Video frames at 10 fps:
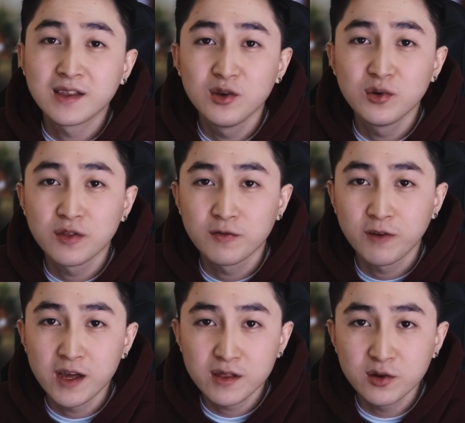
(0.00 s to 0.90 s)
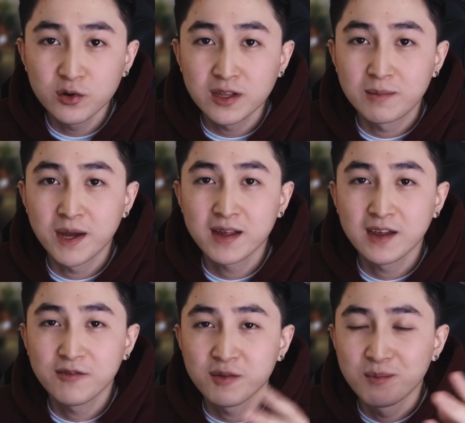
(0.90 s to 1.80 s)
use FaceGood and make
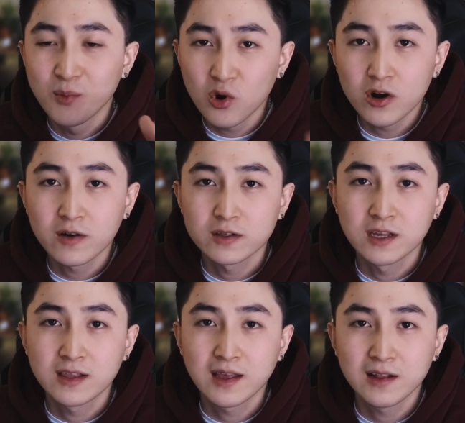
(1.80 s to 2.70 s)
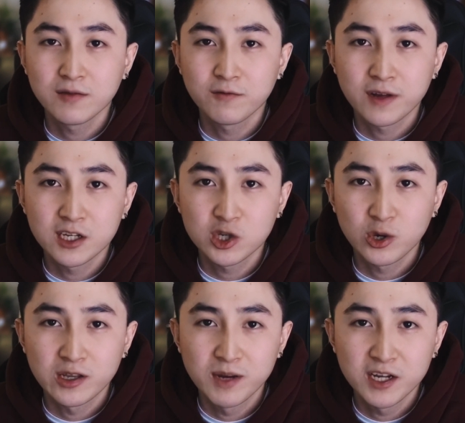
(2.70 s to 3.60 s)
even more detailed facial
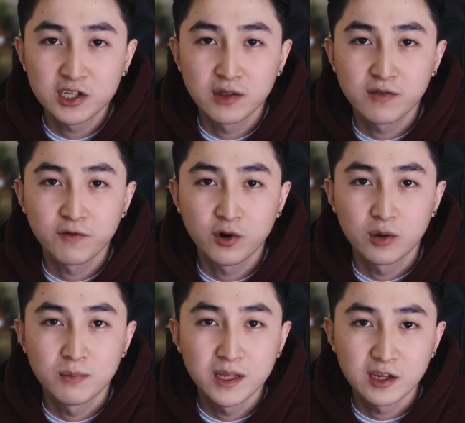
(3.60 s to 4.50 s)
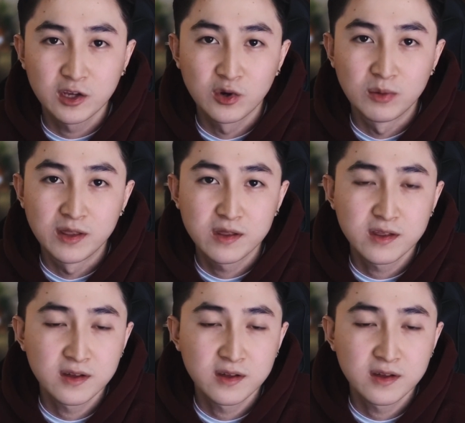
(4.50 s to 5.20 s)
animations for metahumans.